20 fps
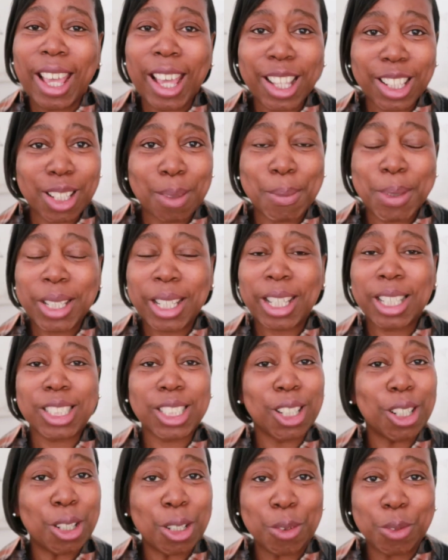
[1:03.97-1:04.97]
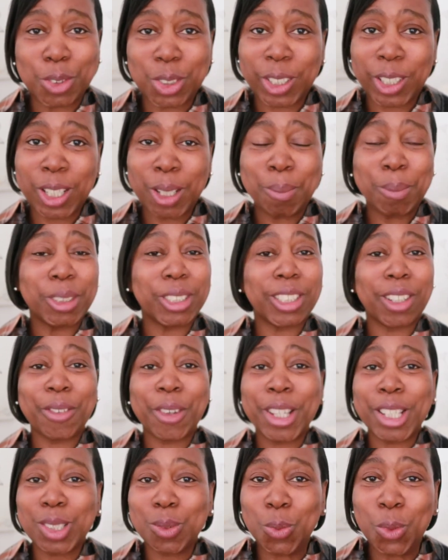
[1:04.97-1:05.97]
At the minute it's half term,
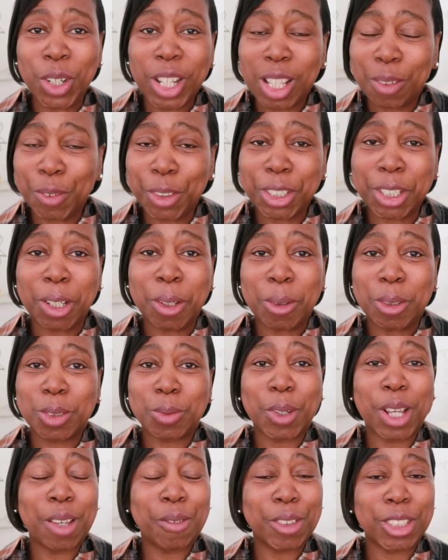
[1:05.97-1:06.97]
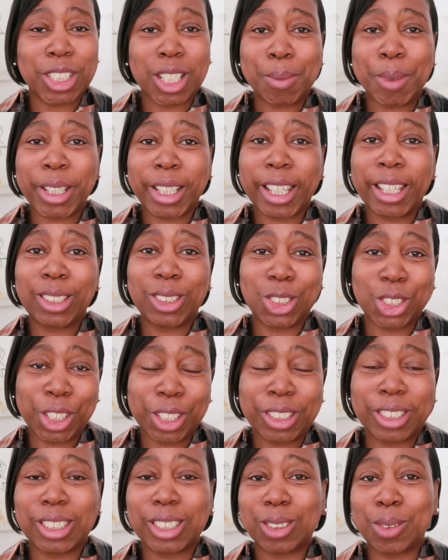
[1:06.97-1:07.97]
so it's whatever goes, whatever time I get a
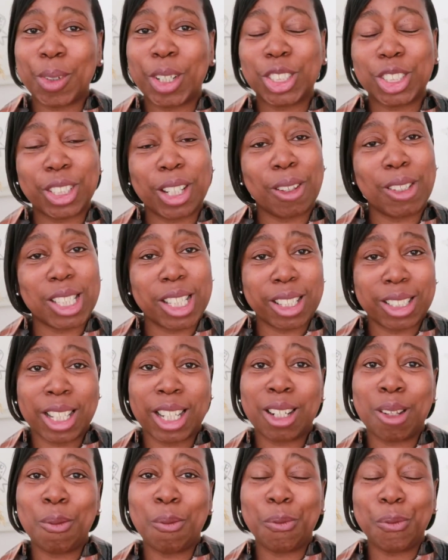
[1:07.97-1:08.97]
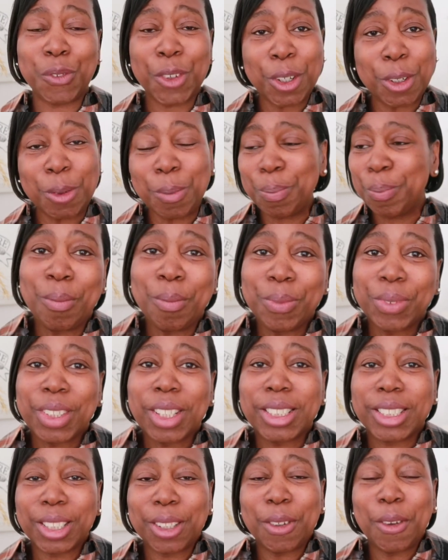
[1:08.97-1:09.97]
chance to actually sit down and film.
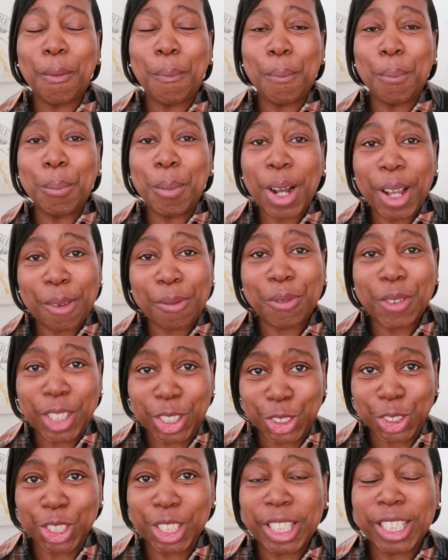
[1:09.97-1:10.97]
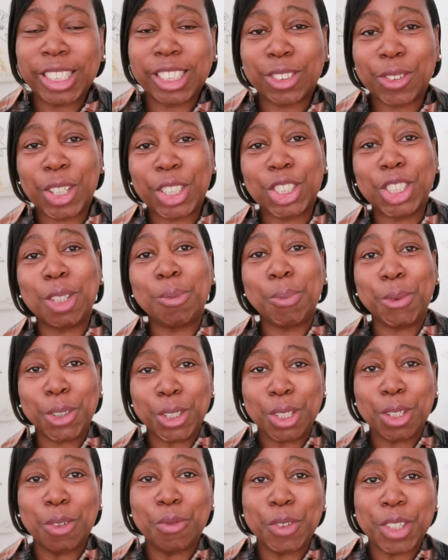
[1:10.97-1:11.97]
So my vision is to actually
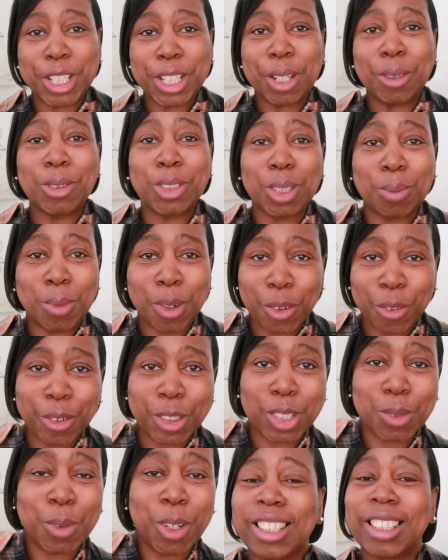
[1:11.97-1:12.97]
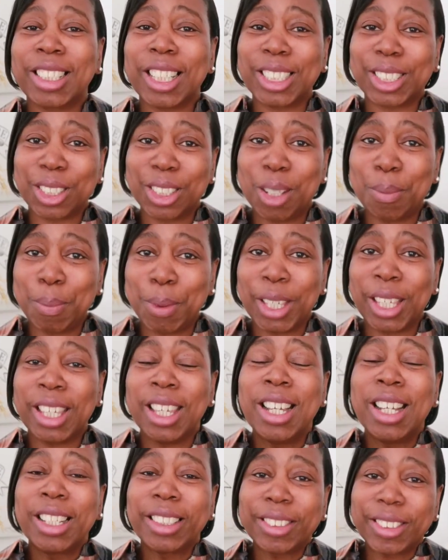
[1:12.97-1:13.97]
bring you a video tomorrow as well, and that's going to
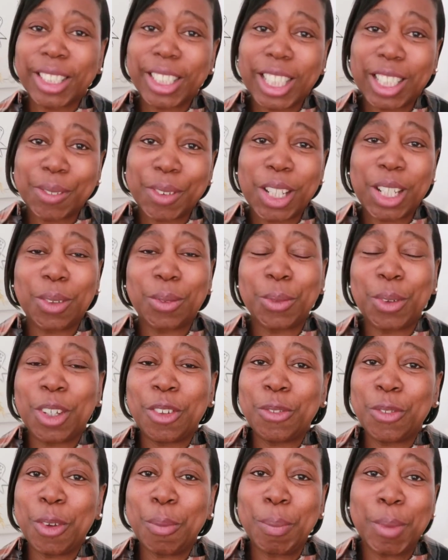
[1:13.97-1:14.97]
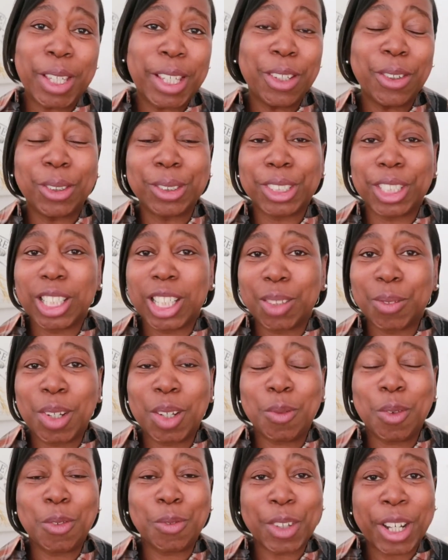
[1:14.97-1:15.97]
be decorate with me or
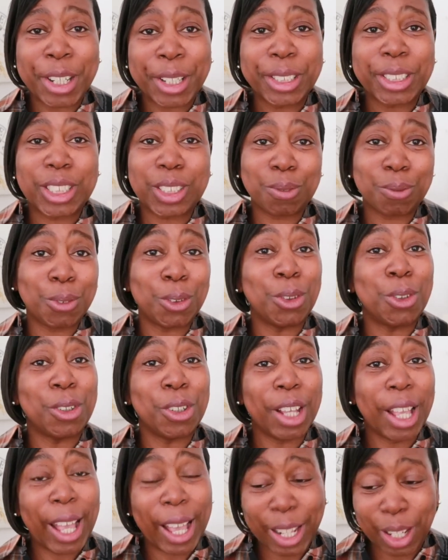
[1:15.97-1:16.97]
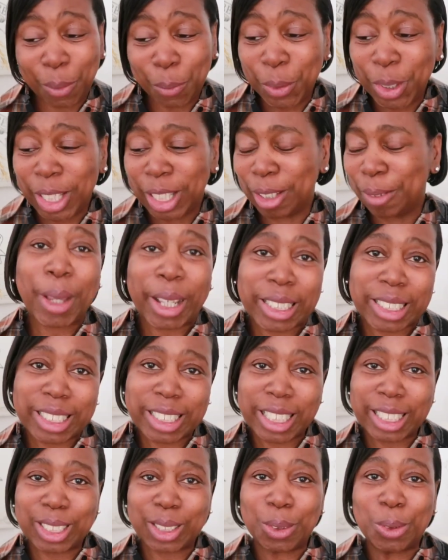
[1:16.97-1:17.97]
decorate with us for Halloween. Back
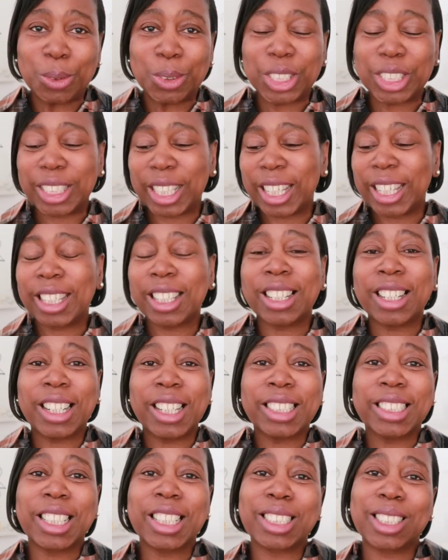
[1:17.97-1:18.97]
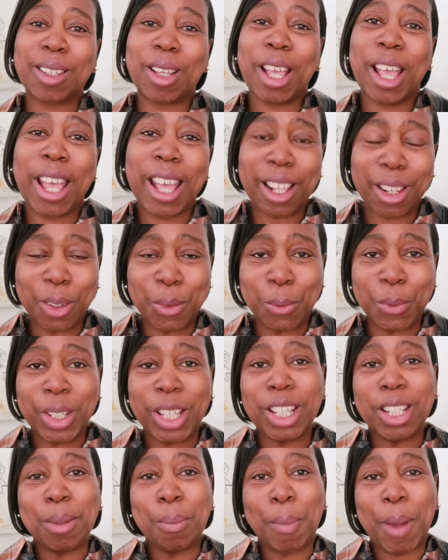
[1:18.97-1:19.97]
to this haul today guys, it's a
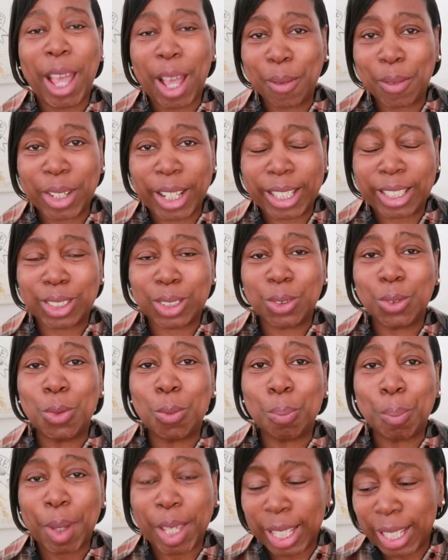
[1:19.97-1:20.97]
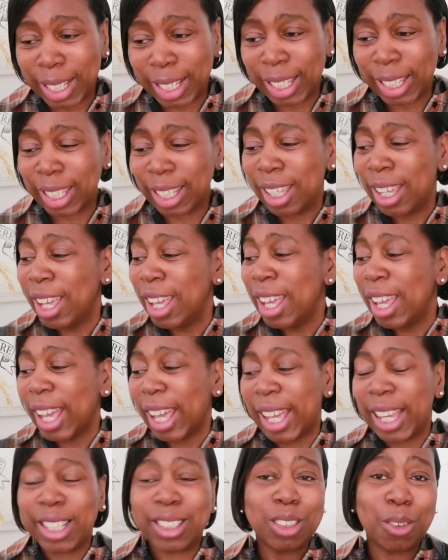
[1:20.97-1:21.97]
Halloween Poundland haul mainly,
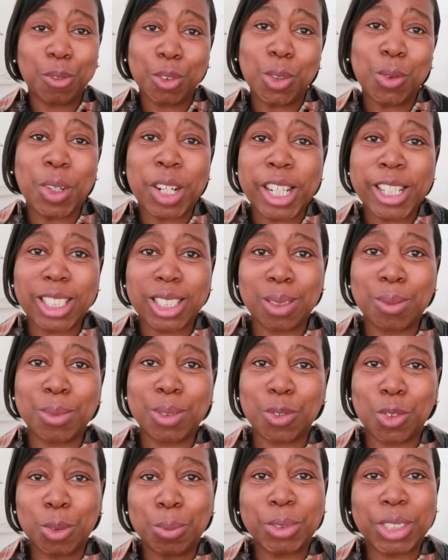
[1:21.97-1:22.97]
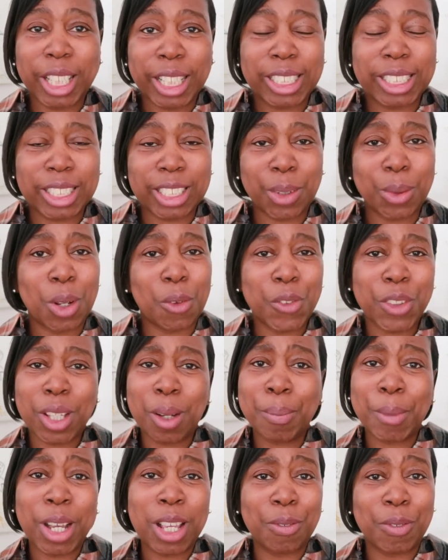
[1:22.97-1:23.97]
and a few items from Tesco, and I think
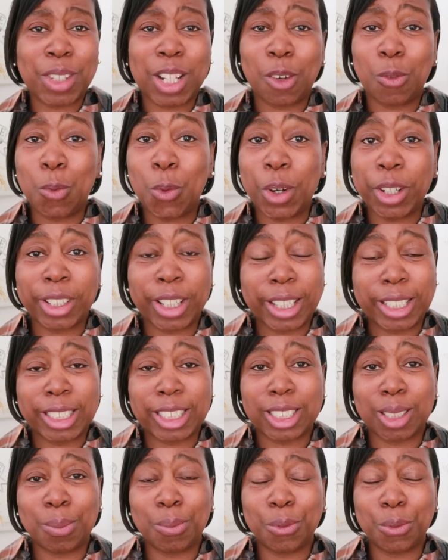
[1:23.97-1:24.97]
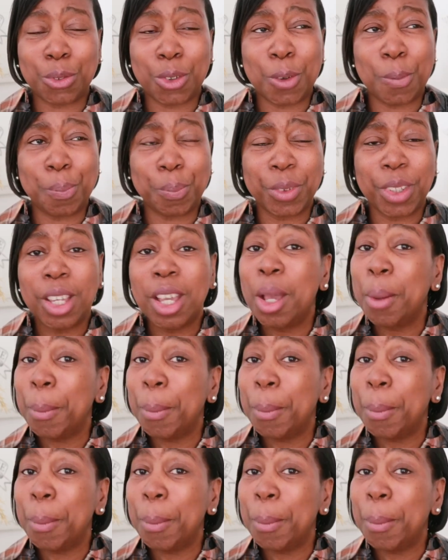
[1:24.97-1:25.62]
I might even have one item from